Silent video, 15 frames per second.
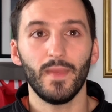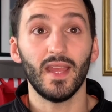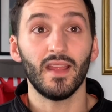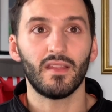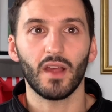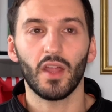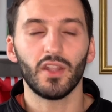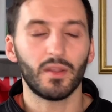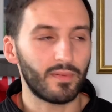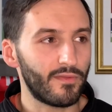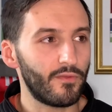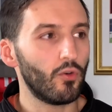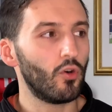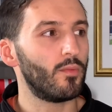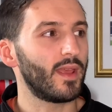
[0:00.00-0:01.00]
It is
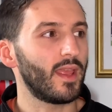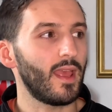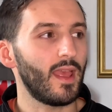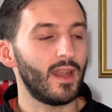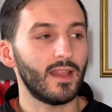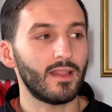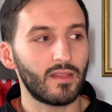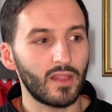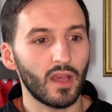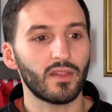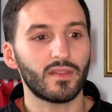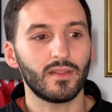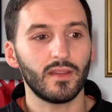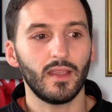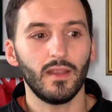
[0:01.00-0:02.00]
underperforming and it
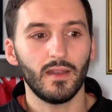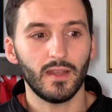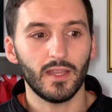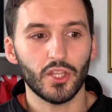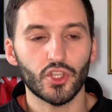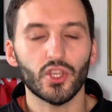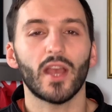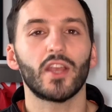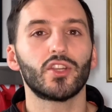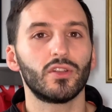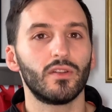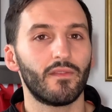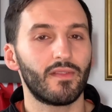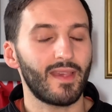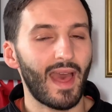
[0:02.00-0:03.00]
does need an
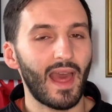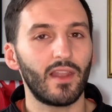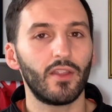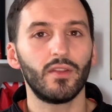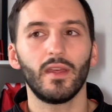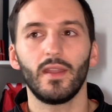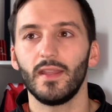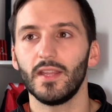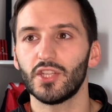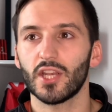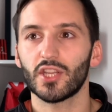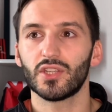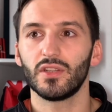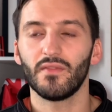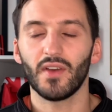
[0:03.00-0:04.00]
injection of talent, an injection of